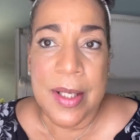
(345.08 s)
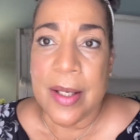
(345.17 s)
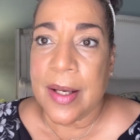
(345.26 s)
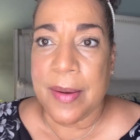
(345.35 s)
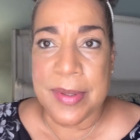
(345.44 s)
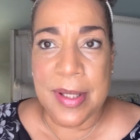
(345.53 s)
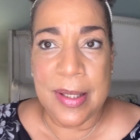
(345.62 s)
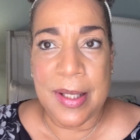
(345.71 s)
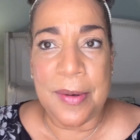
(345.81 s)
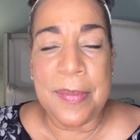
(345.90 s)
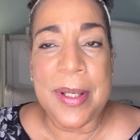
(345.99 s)
I was a
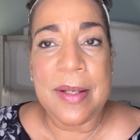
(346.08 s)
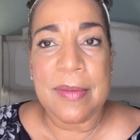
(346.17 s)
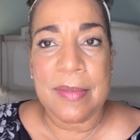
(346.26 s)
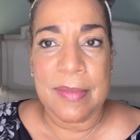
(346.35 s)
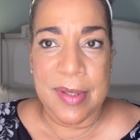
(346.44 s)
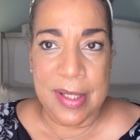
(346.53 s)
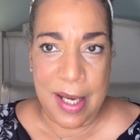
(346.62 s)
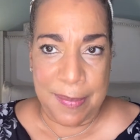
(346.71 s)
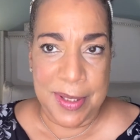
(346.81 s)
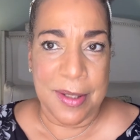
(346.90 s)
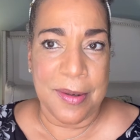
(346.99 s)
little bit
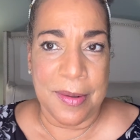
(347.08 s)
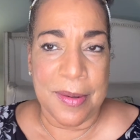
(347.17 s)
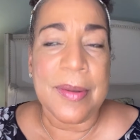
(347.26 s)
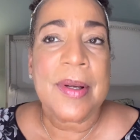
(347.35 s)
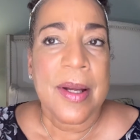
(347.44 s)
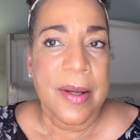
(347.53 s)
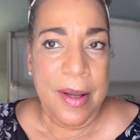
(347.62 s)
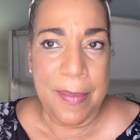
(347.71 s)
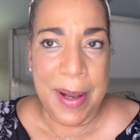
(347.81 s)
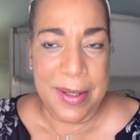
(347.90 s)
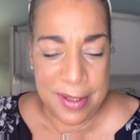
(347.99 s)
skeptical
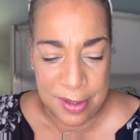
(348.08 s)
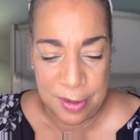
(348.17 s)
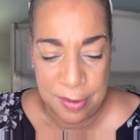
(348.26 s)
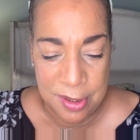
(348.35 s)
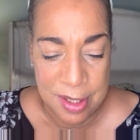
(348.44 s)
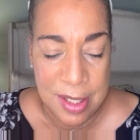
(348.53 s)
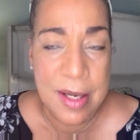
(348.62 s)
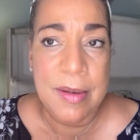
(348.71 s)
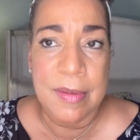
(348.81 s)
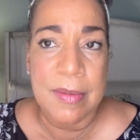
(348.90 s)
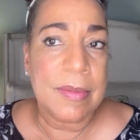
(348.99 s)
about this Gucci
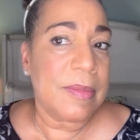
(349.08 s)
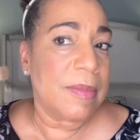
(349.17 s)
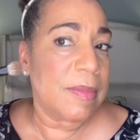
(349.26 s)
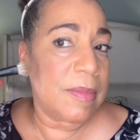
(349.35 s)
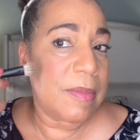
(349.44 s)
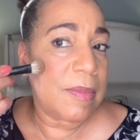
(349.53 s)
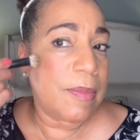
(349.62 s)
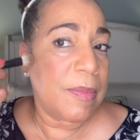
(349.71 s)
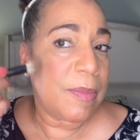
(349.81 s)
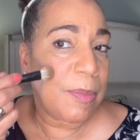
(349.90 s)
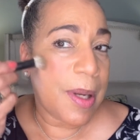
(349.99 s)

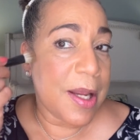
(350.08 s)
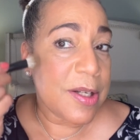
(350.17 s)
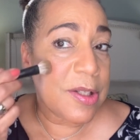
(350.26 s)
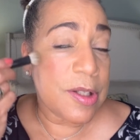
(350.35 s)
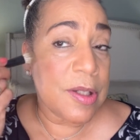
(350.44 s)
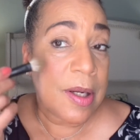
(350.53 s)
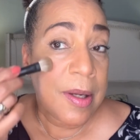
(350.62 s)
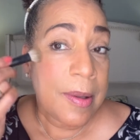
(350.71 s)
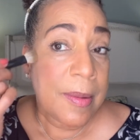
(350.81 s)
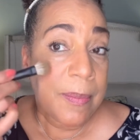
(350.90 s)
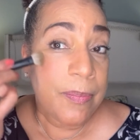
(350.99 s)
blush
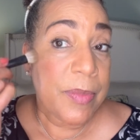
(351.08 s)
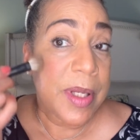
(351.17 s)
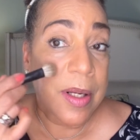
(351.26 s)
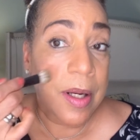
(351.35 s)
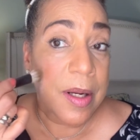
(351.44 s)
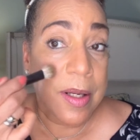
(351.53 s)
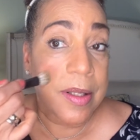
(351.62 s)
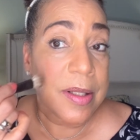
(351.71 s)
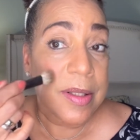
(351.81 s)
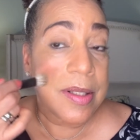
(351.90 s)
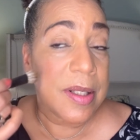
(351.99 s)

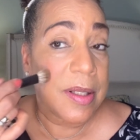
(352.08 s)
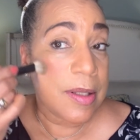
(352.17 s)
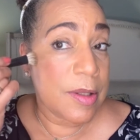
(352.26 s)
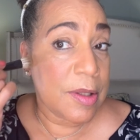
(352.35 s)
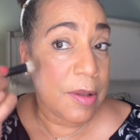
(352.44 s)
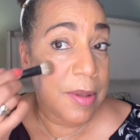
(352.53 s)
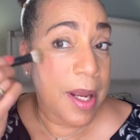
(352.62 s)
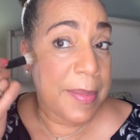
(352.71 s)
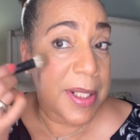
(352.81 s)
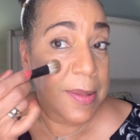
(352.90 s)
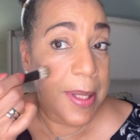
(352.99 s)
because it is so damn
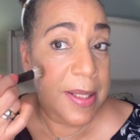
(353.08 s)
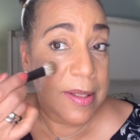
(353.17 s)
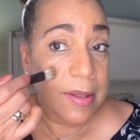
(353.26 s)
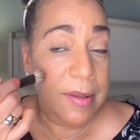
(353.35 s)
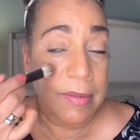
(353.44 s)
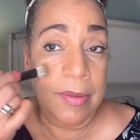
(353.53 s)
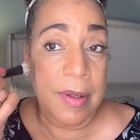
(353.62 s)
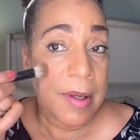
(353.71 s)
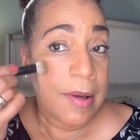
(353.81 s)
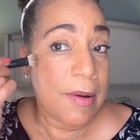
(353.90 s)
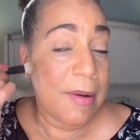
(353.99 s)
expensive.
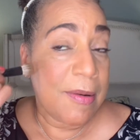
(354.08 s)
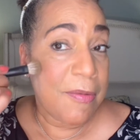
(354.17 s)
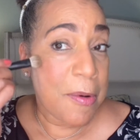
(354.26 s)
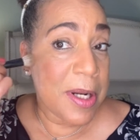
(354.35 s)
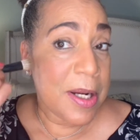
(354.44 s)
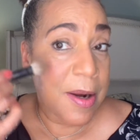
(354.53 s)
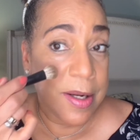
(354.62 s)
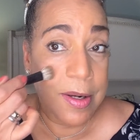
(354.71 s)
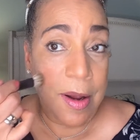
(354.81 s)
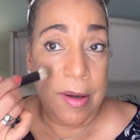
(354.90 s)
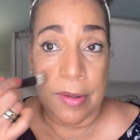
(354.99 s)

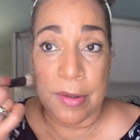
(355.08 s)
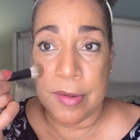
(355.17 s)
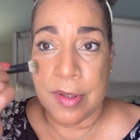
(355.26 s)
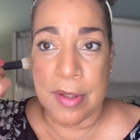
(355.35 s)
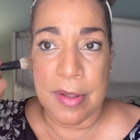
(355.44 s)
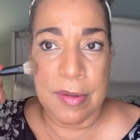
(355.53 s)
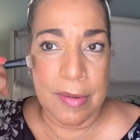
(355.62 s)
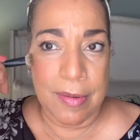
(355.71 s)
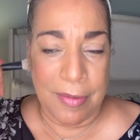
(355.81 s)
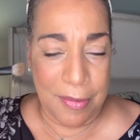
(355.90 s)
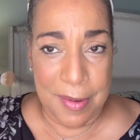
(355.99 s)
$49
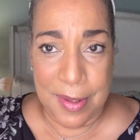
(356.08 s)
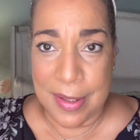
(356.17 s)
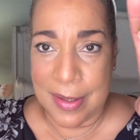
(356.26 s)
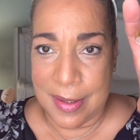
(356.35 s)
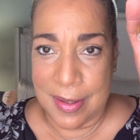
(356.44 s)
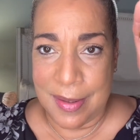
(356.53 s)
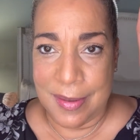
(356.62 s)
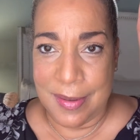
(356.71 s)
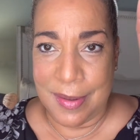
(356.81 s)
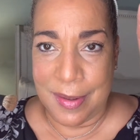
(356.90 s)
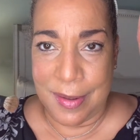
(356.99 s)
for this
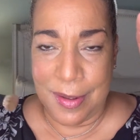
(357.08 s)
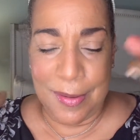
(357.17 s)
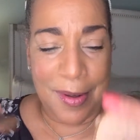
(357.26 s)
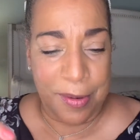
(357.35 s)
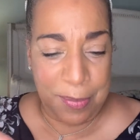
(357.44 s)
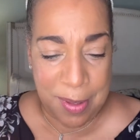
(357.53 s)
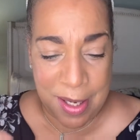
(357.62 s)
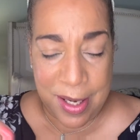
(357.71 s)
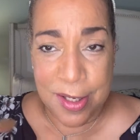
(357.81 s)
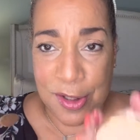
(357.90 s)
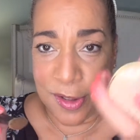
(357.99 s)
cute little
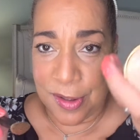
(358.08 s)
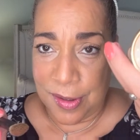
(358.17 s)
blush.